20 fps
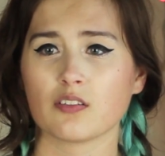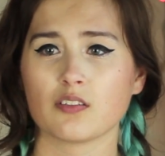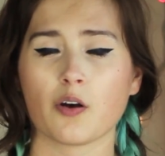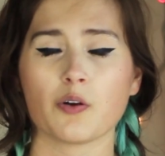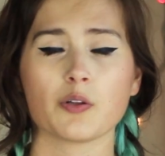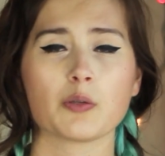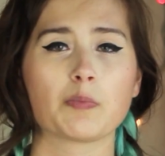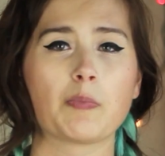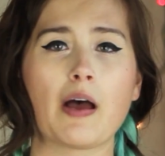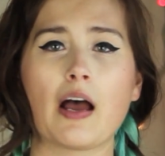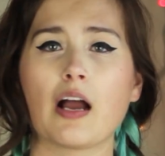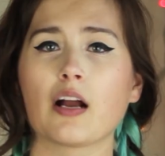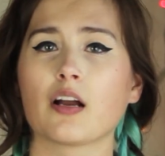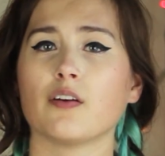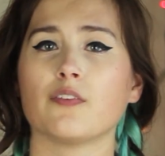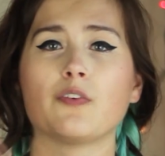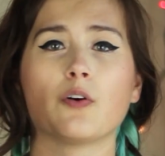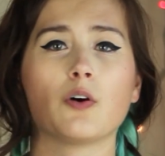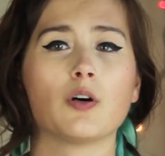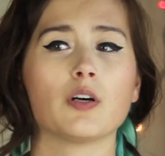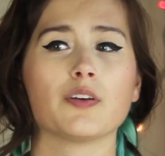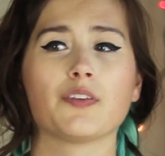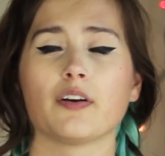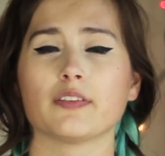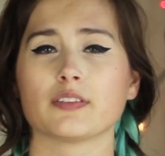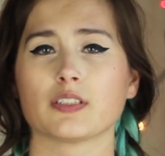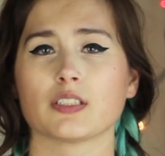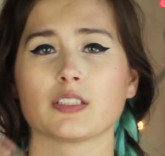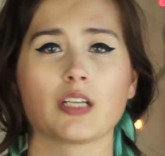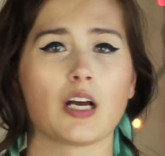goes back and forth
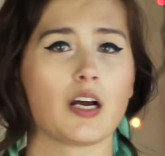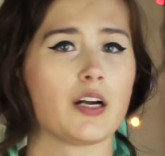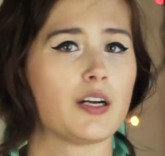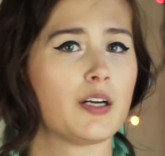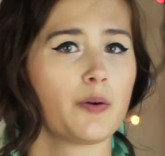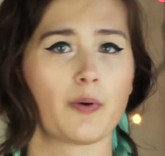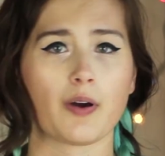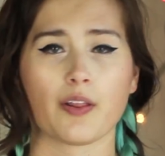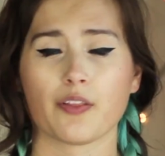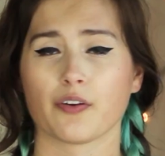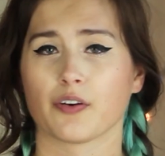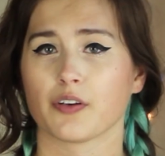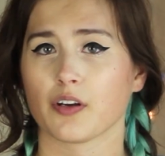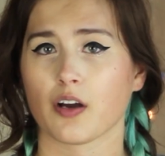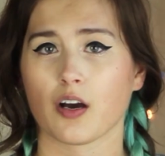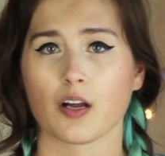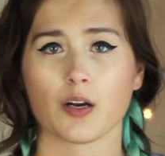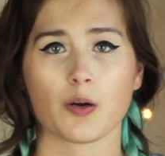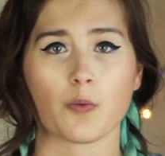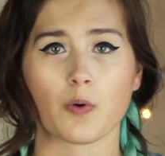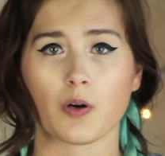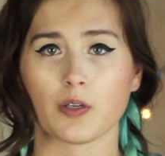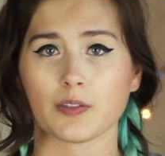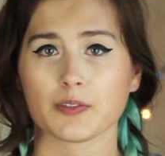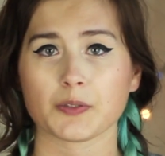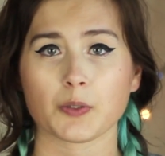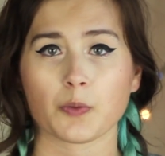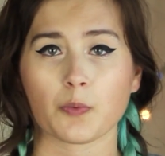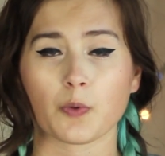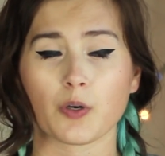on deciding whether or not it
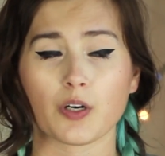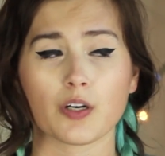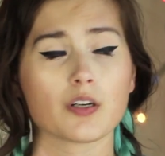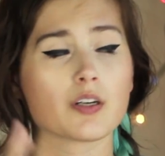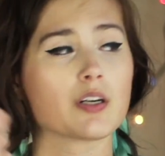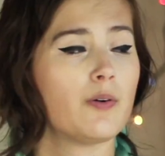wants to work.